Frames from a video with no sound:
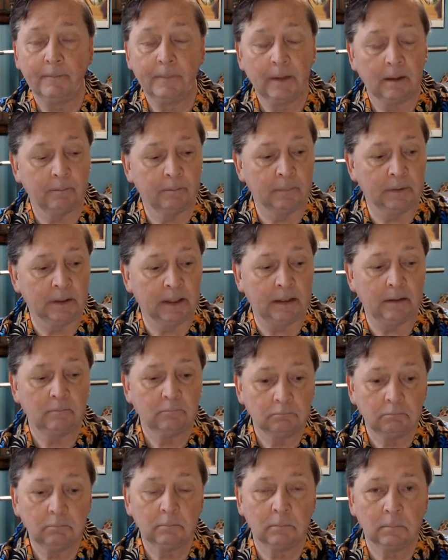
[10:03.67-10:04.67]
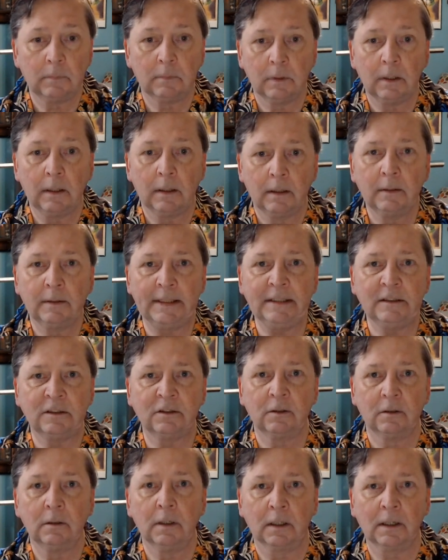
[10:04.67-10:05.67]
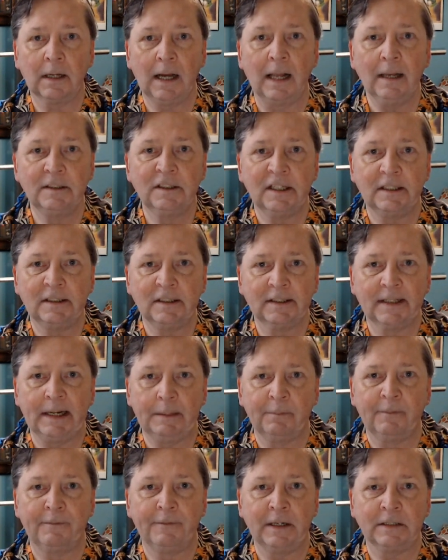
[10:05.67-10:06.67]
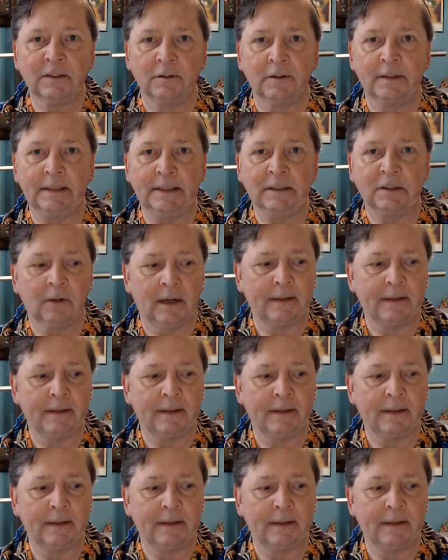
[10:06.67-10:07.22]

but a college educated professional teacher,